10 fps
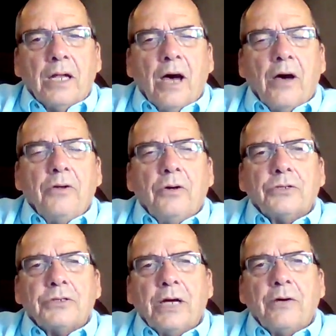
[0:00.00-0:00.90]
Allow
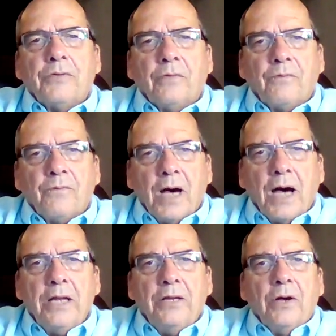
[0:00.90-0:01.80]
yourself to
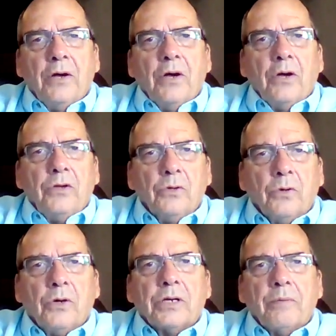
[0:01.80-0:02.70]
find
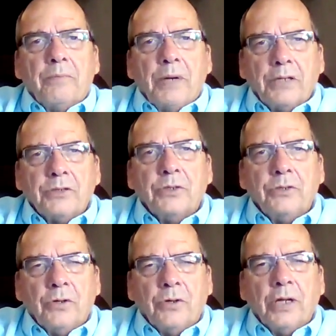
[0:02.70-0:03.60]
your
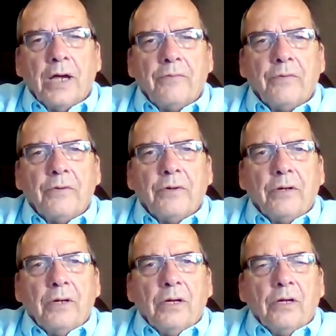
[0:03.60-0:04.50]
compassion in your life.
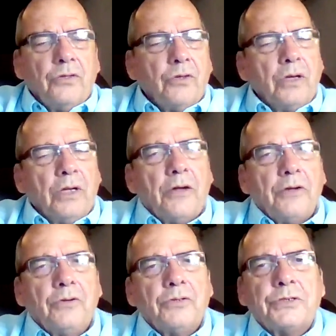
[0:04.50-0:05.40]
Don't
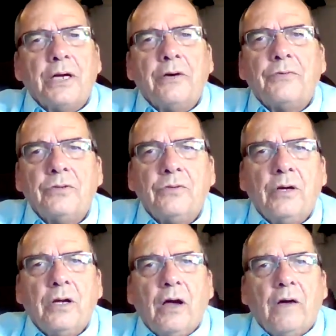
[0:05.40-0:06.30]
allow yourself
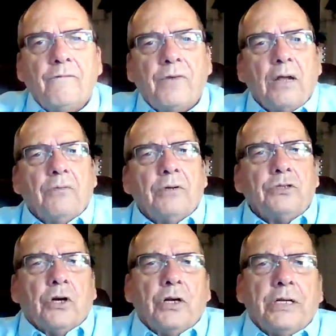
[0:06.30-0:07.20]
to
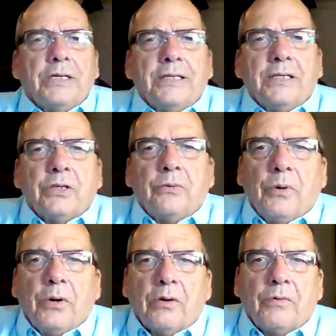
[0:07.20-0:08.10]
follow a journey that
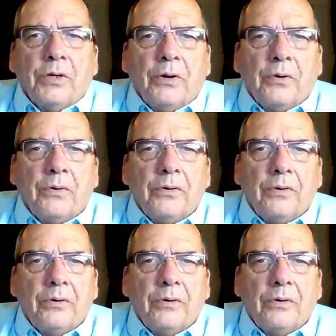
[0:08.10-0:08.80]
doesn't work for you.